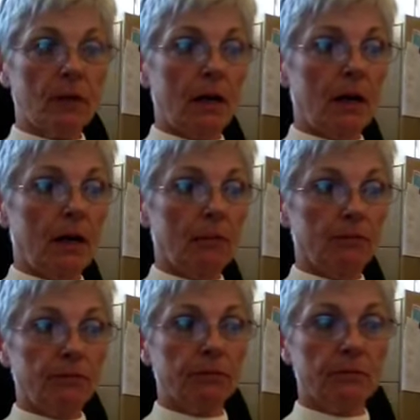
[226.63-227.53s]

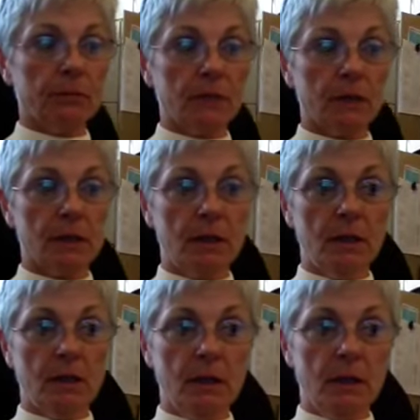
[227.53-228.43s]

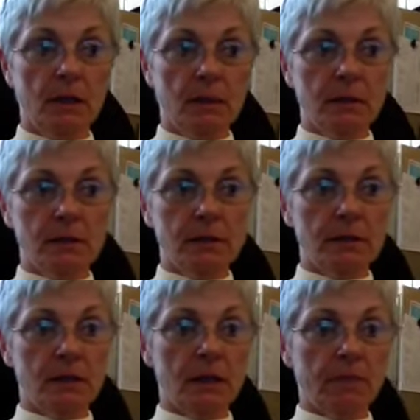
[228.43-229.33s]
Let's
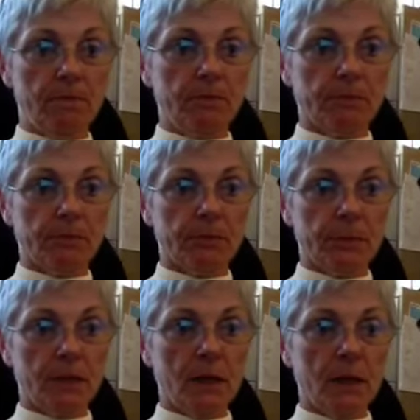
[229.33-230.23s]
see.
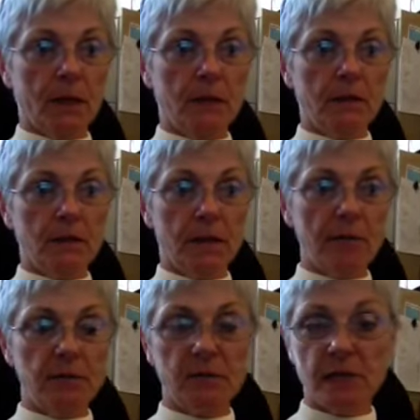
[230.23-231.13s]

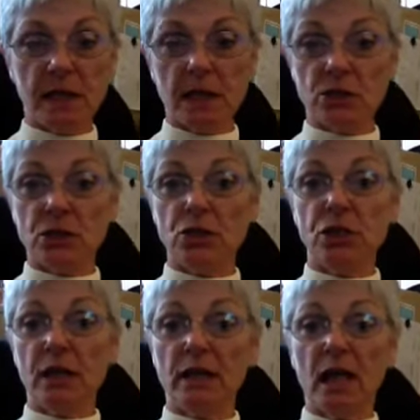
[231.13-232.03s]
Types of intelligence.
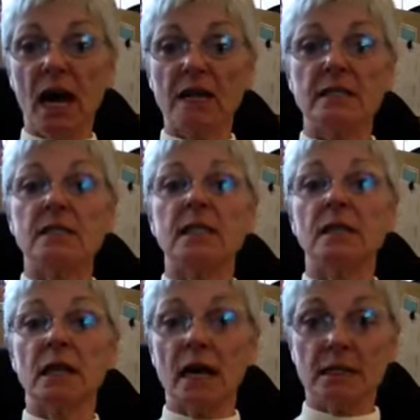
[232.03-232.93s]
She had lots
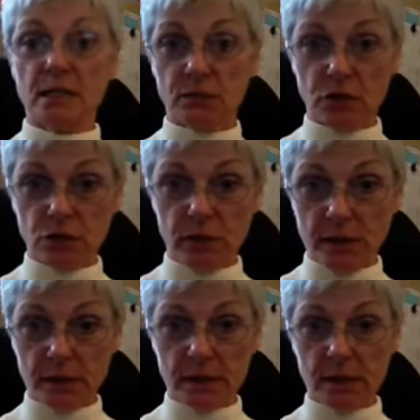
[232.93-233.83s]
and lots of
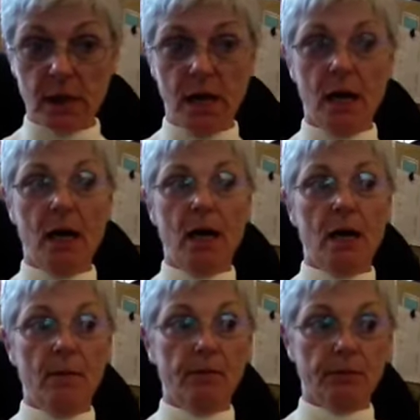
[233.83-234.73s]
strengths.
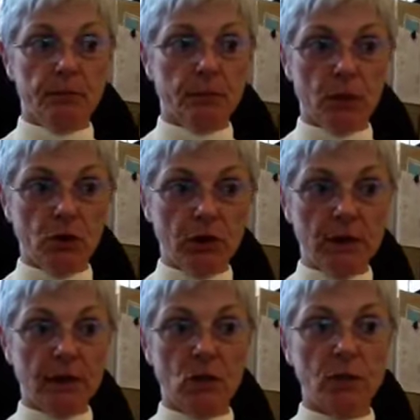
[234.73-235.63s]
Good
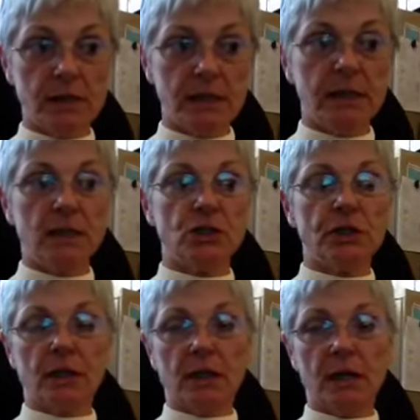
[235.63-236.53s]
linguistics. She
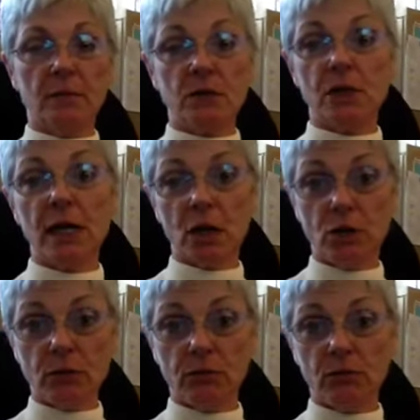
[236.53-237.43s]
claimed she had a
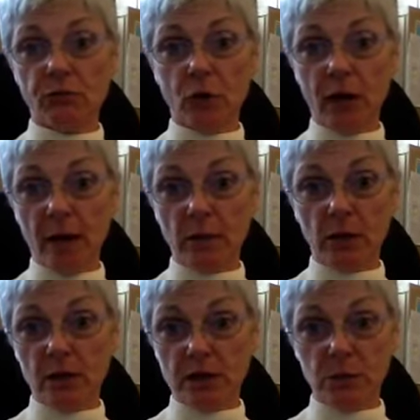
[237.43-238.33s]
good
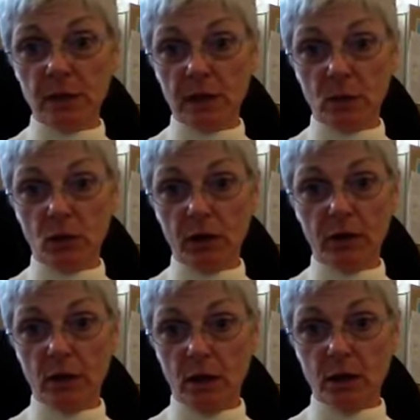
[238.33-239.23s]
vocabulary to begin with,
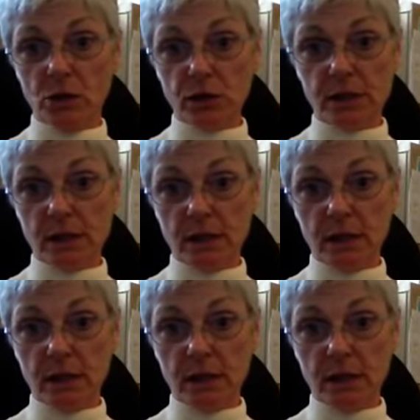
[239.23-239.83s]
just in